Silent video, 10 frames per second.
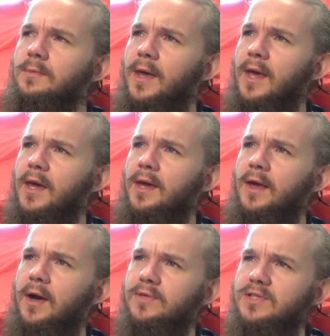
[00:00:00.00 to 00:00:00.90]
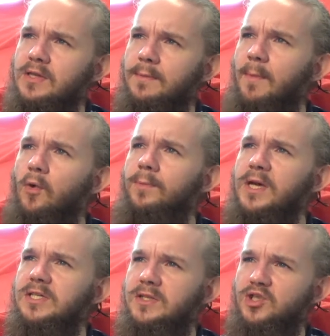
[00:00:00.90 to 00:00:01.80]
I would say the malt
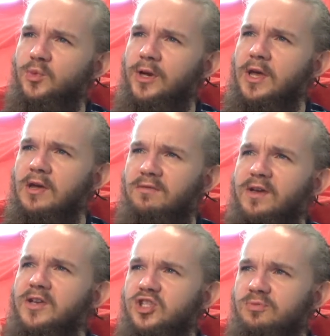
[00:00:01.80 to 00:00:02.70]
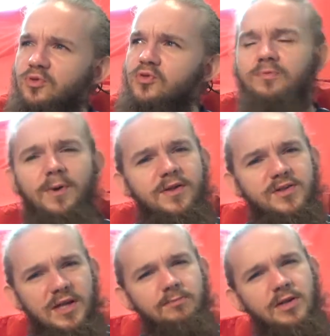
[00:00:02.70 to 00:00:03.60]
base in this one, very smooth, but at the
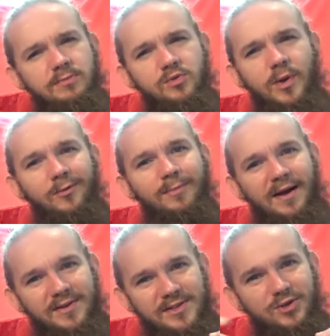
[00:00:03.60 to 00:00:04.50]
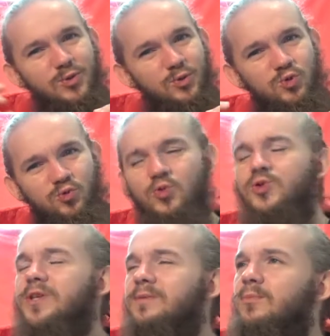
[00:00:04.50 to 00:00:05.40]
same time it's well balanced out with those
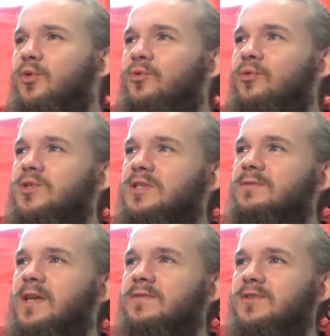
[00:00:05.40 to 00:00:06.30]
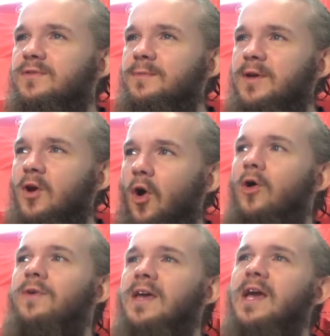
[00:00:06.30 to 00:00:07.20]
roasty, more roasty flavours from the
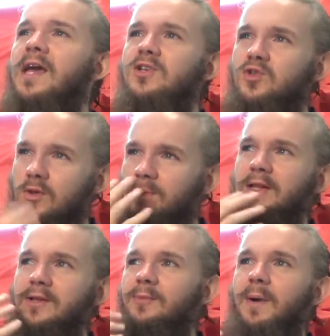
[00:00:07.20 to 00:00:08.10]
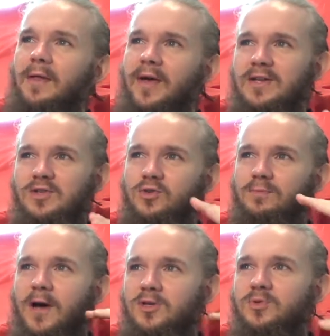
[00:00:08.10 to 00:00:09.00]
coffee. So the middle of your palate has a good
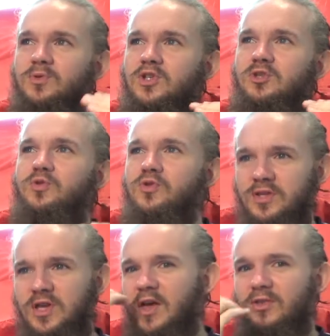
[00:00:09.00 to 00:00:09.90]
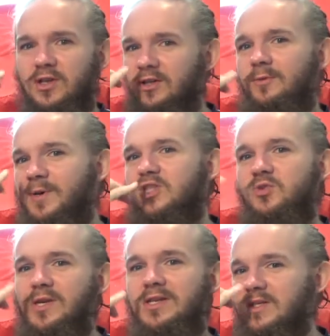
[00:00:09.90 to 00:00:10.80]
balance between smoothness. There's a little bit of
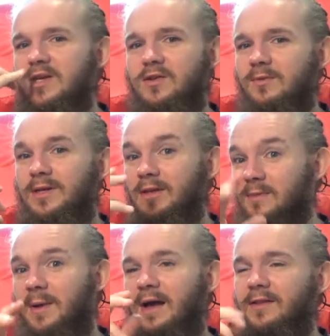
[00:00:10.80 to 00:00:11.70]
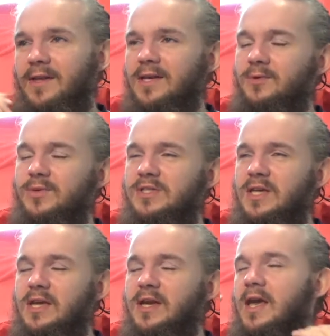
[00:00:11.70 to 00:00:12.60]
sweetness there in the middle of the palate, like I was
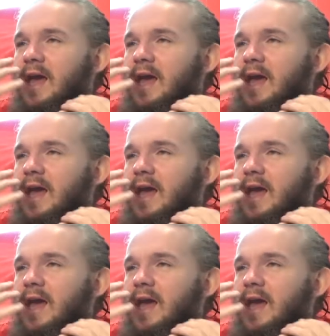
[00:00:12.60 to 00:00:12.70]
saying,